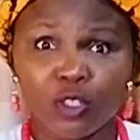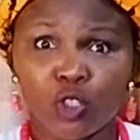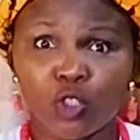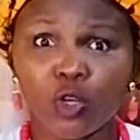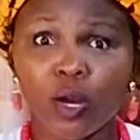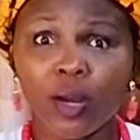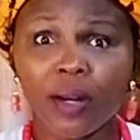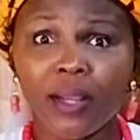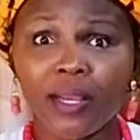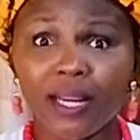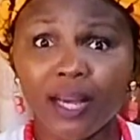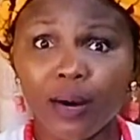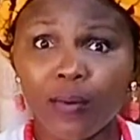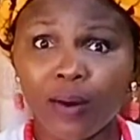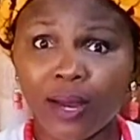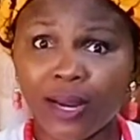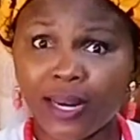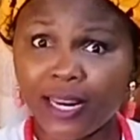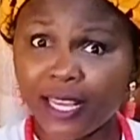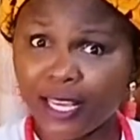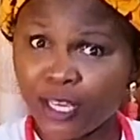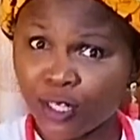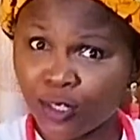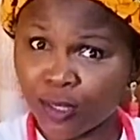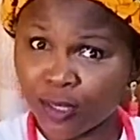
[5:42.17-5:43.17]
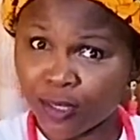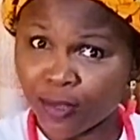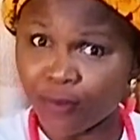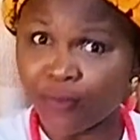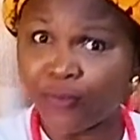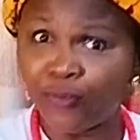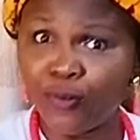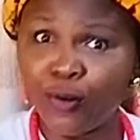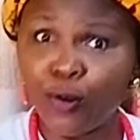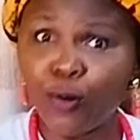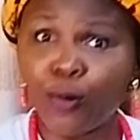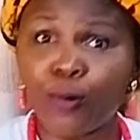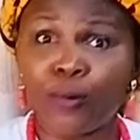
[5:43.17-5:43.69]
joining our knees on the
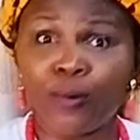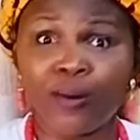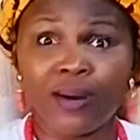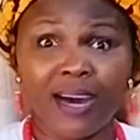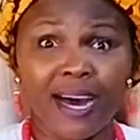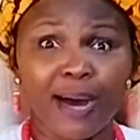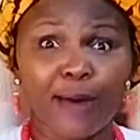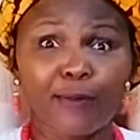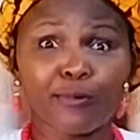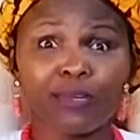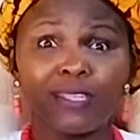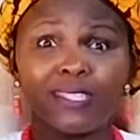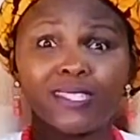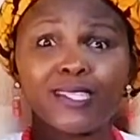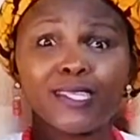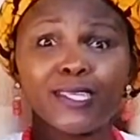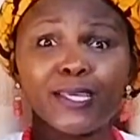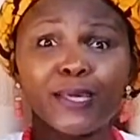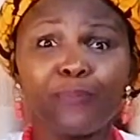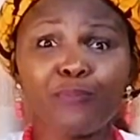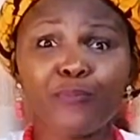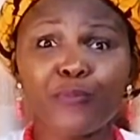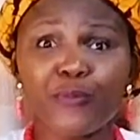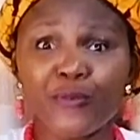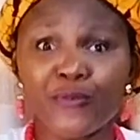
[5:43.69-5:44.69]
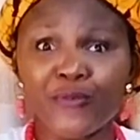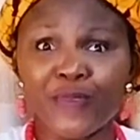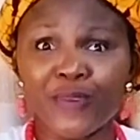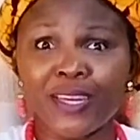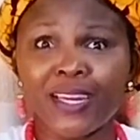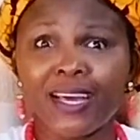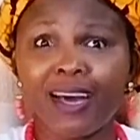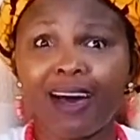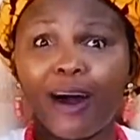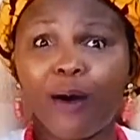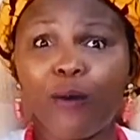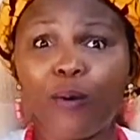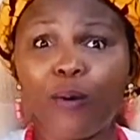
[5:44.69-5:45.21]
floor, and we still keep
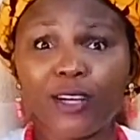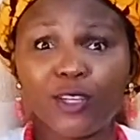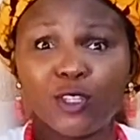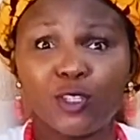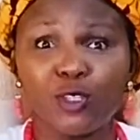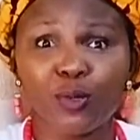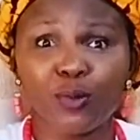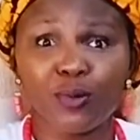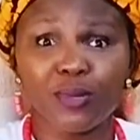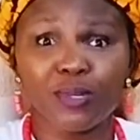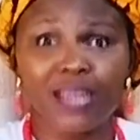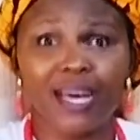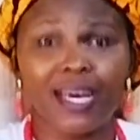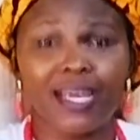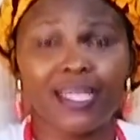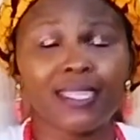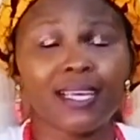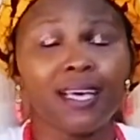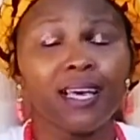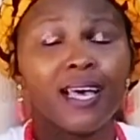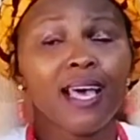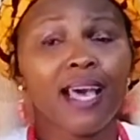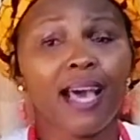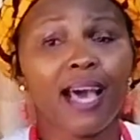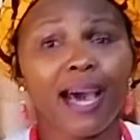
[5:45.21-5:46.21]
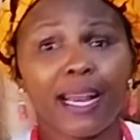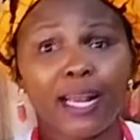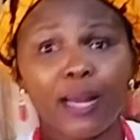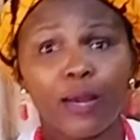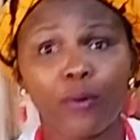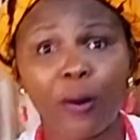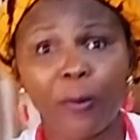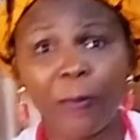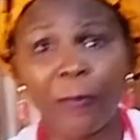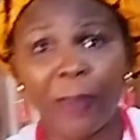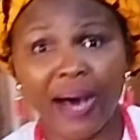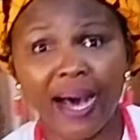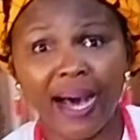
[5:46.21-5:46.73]
moving our shoulders and
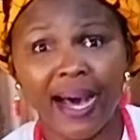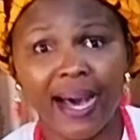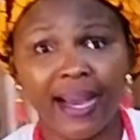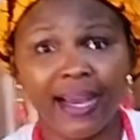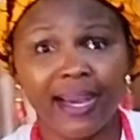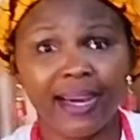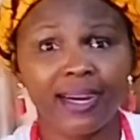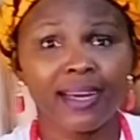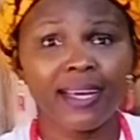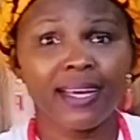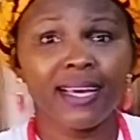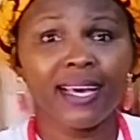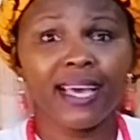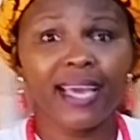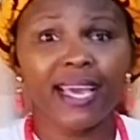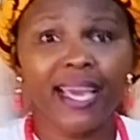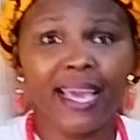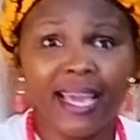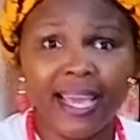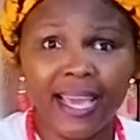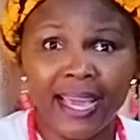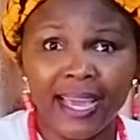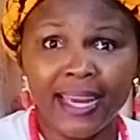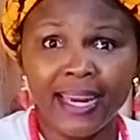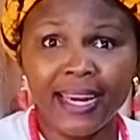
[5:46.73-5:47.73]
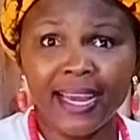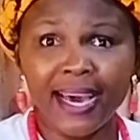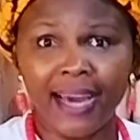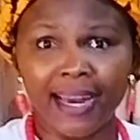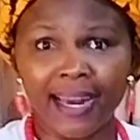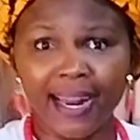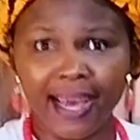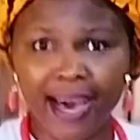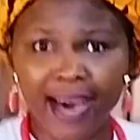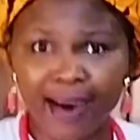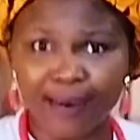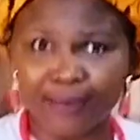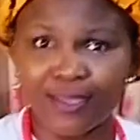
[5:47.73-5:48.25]
our back in
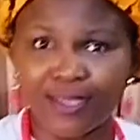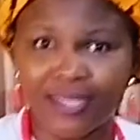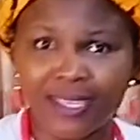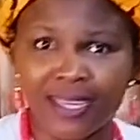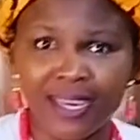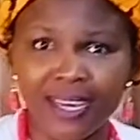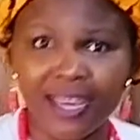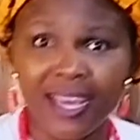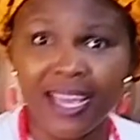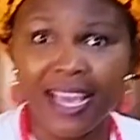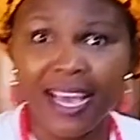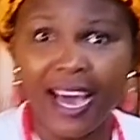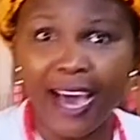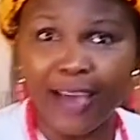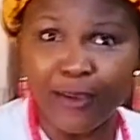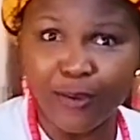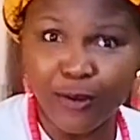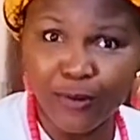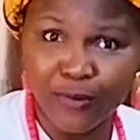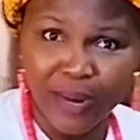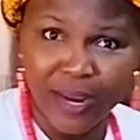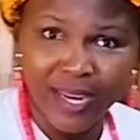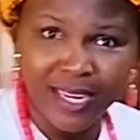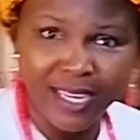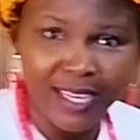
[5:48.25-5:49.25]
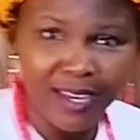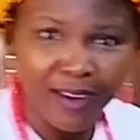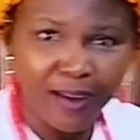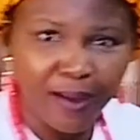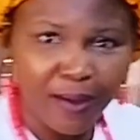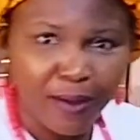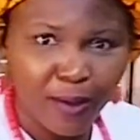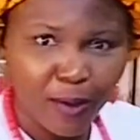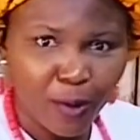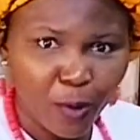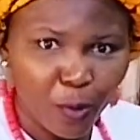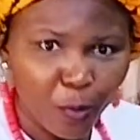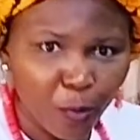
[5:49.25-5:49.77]
and out. Are you ready?
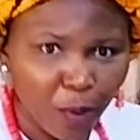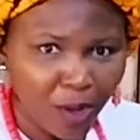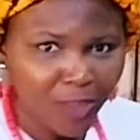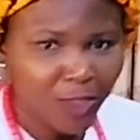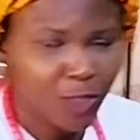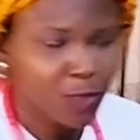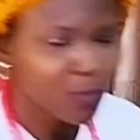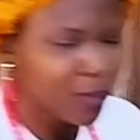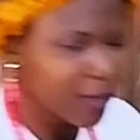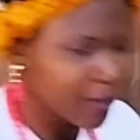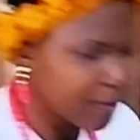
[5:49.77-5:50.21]
Watch